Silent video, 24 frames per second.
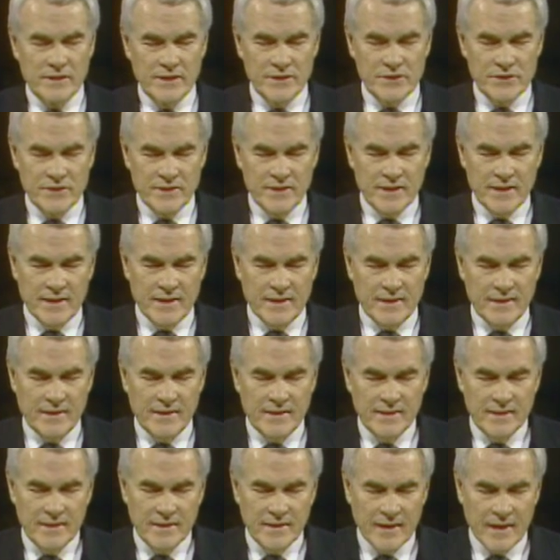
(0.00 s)
each day
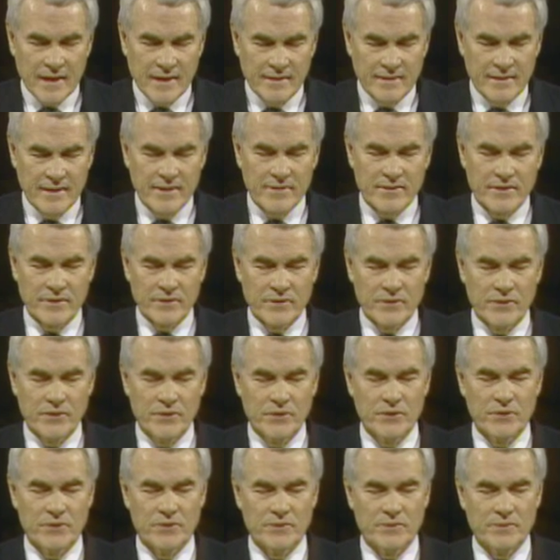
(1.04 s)
and nothing to
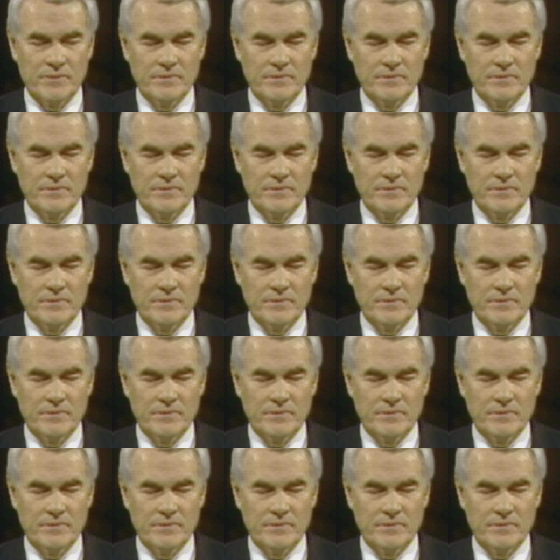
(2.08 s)
do,